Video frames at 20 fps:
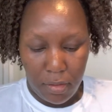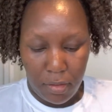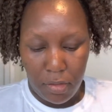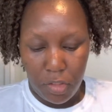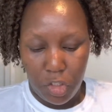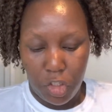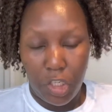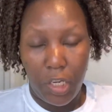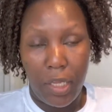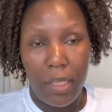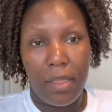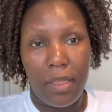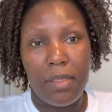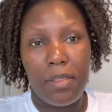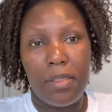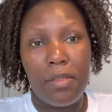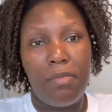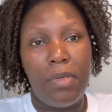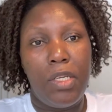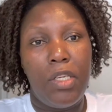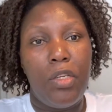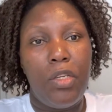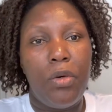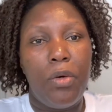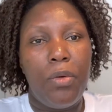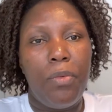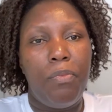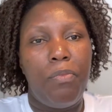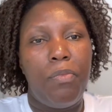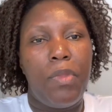share this video
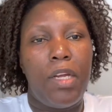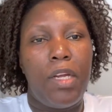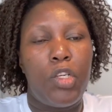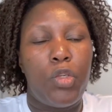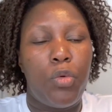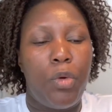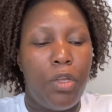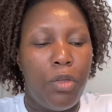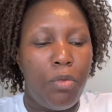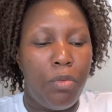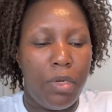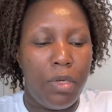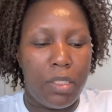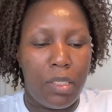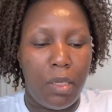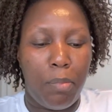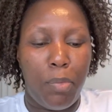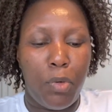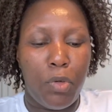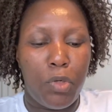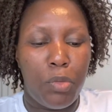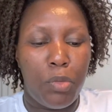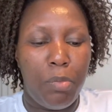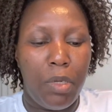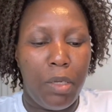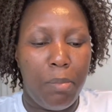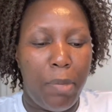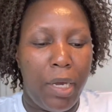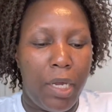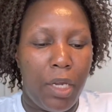that way you will support
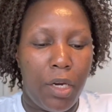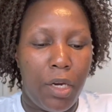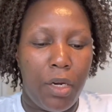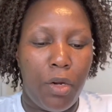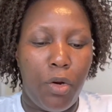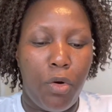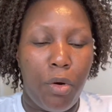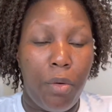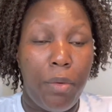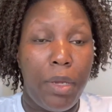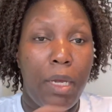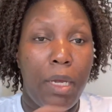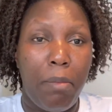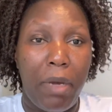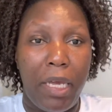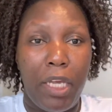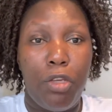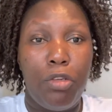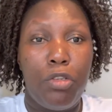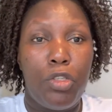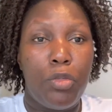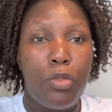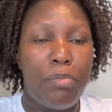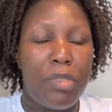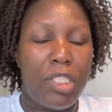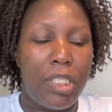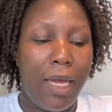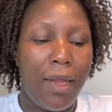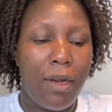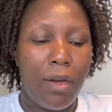me by growing my youtube
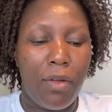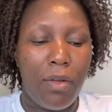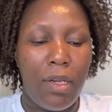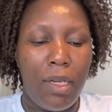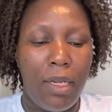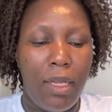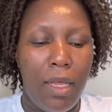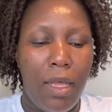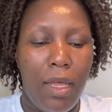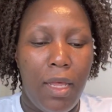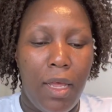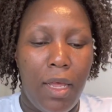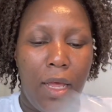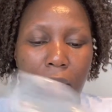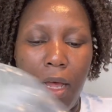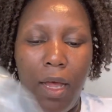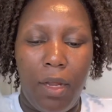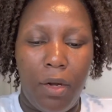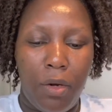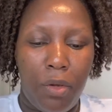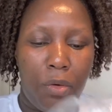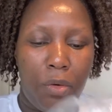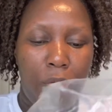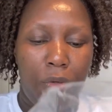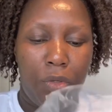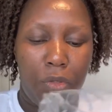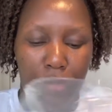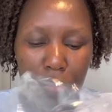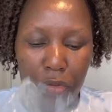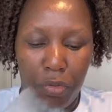channel and
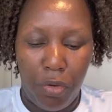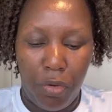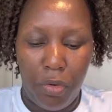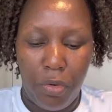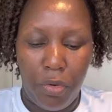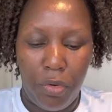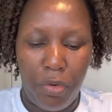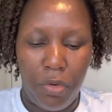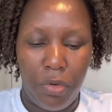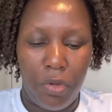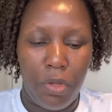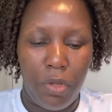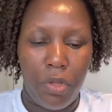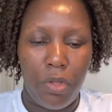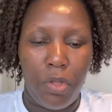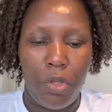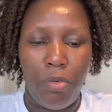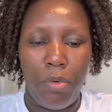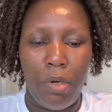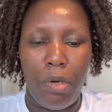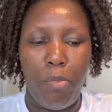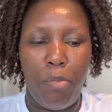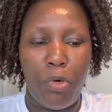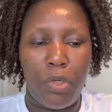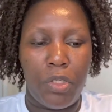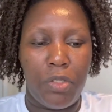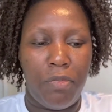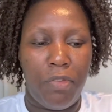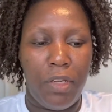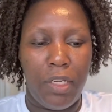also you will
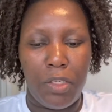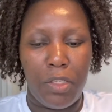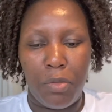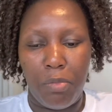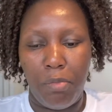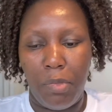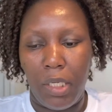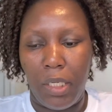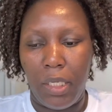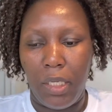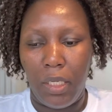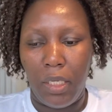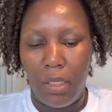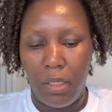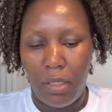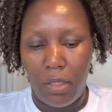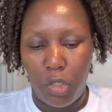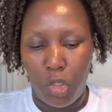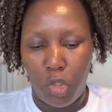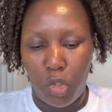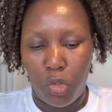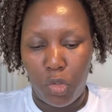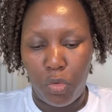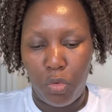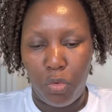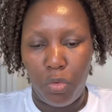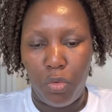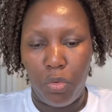motivate me to